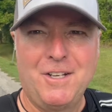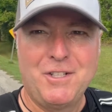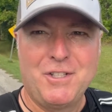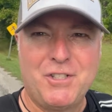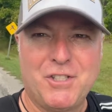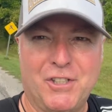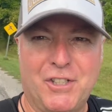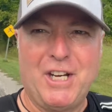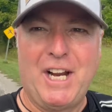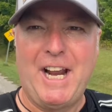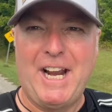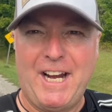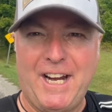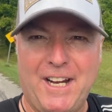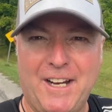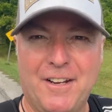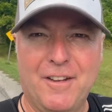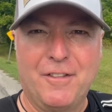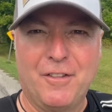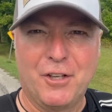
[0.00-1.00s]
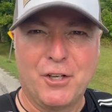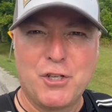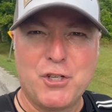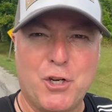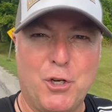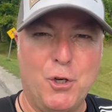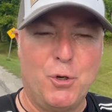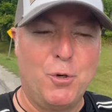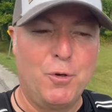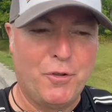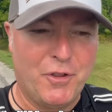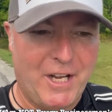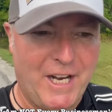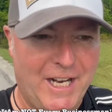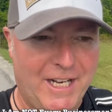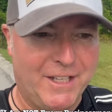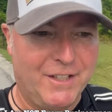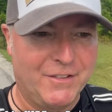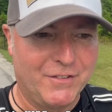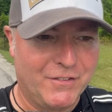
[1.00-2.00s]
Today, the two
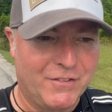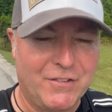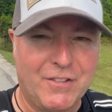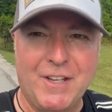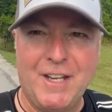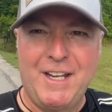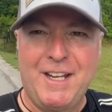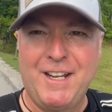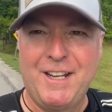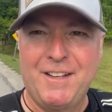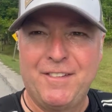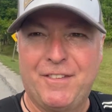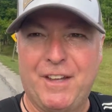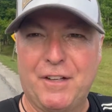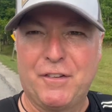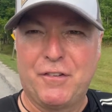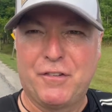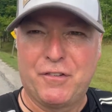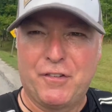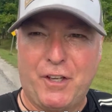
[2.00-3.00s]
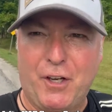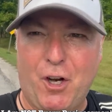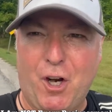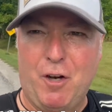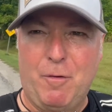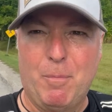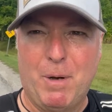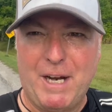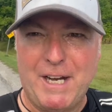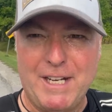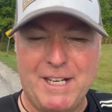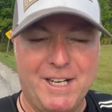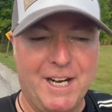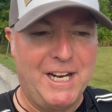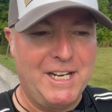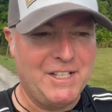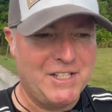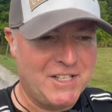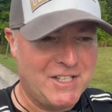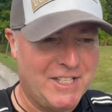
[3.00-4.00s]
things that sit on my
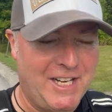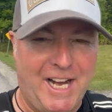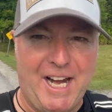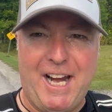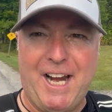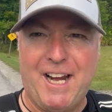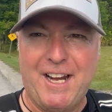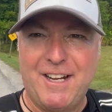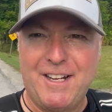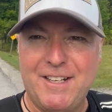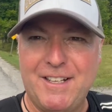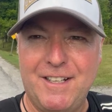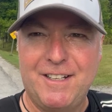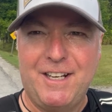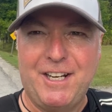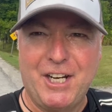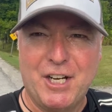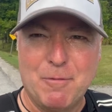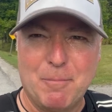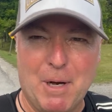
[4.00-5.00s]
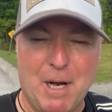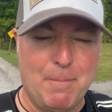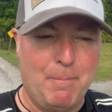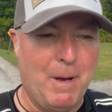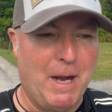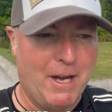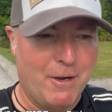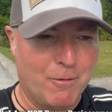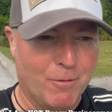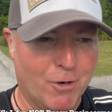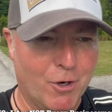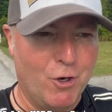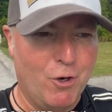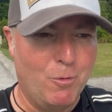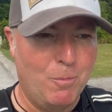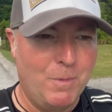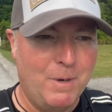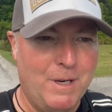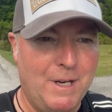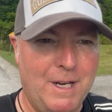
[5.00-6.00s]
nightstand in my
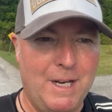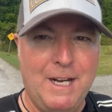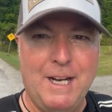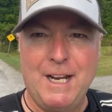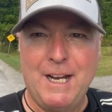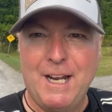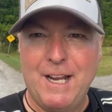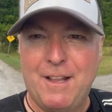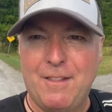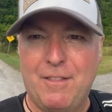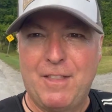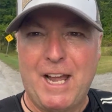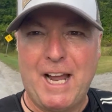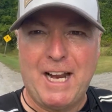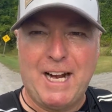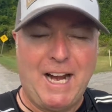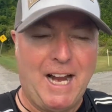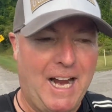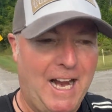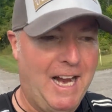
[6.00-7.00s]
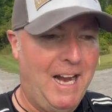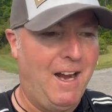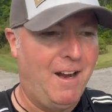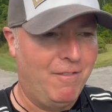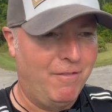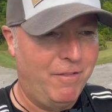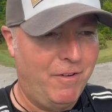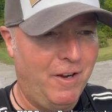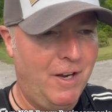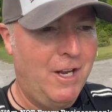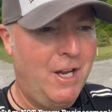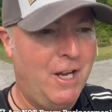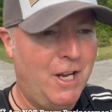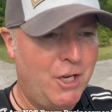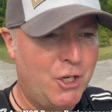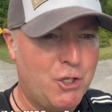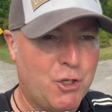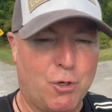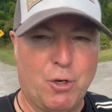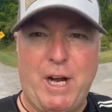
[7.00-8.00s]
bedroom that have
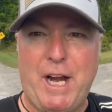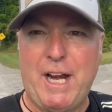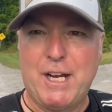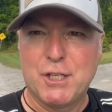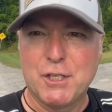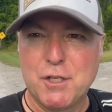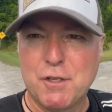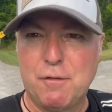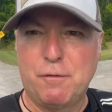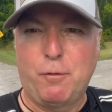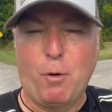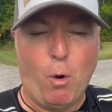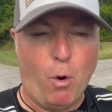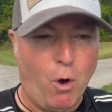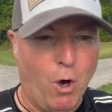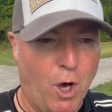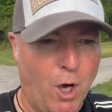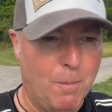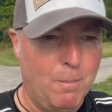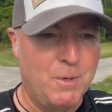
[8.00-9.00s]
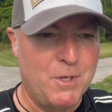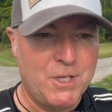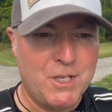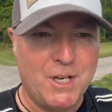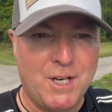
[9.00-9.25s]
transformed